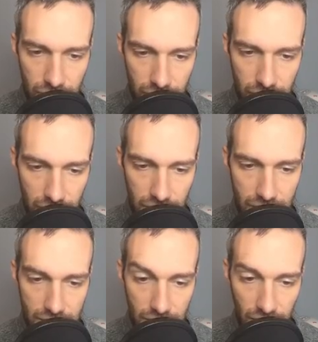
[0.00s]
It is
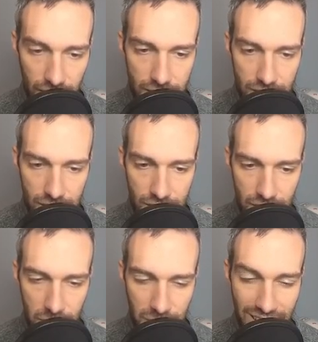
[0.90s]
not,
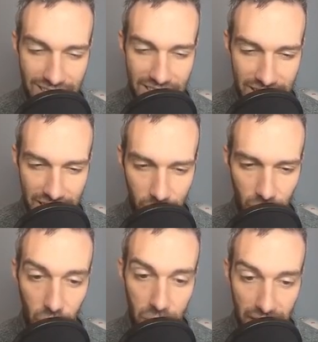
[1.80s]
but I think
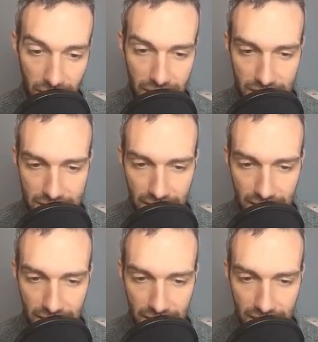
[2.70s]
oh, now I get the Attack